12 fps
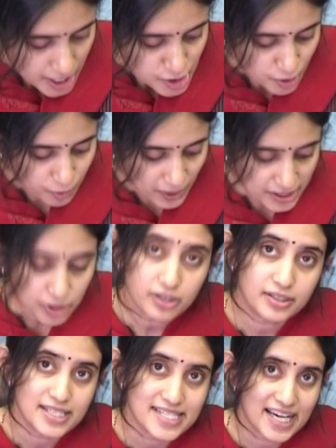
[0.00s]
So when
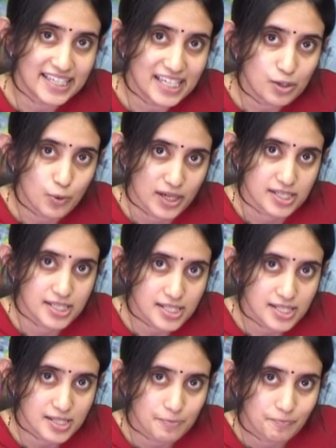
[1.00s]
you're designing
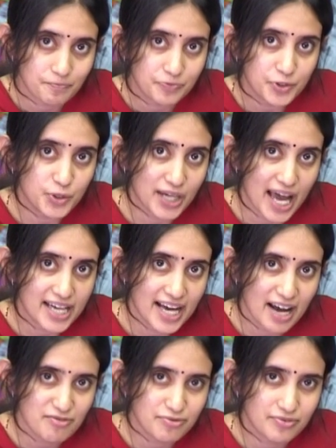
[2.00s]
questions, you can
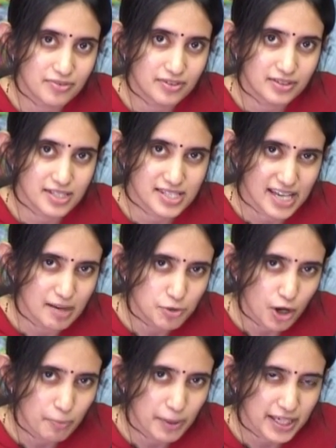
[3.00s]
have the same
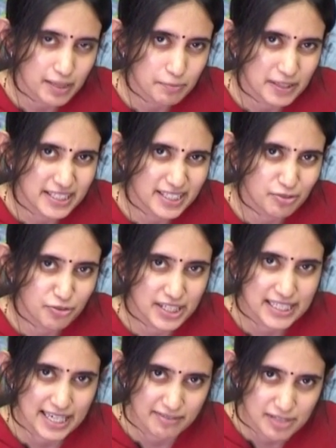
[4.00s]
topic but
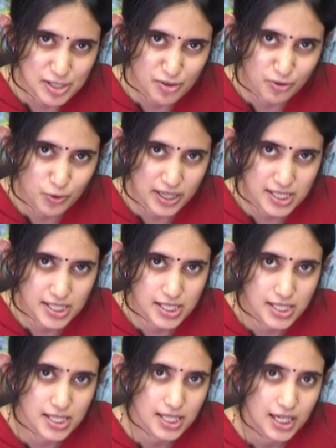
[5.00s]
different levels of
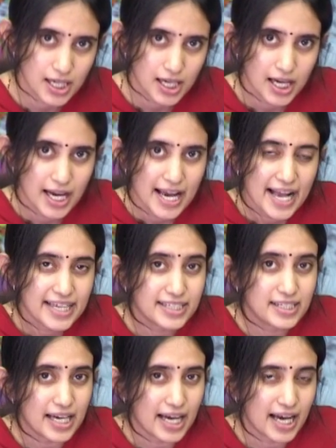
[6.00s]
questions
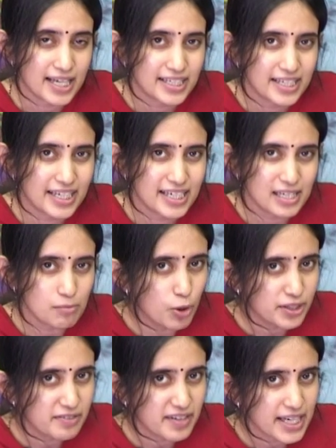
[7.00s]
and it will
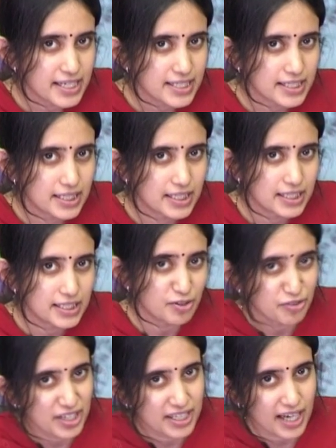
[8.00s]
motivate
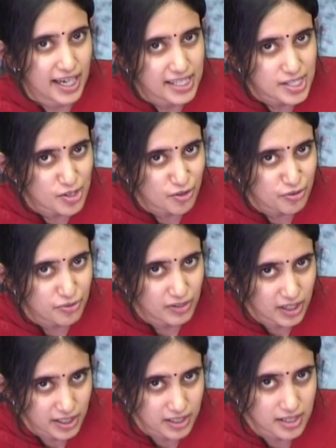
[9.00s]
different kinds of
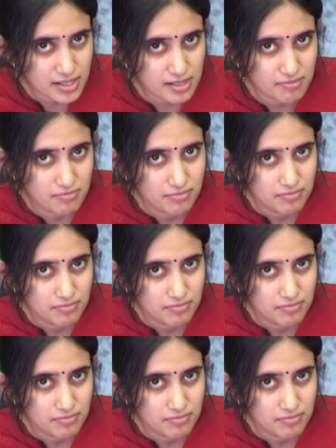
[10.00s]
learners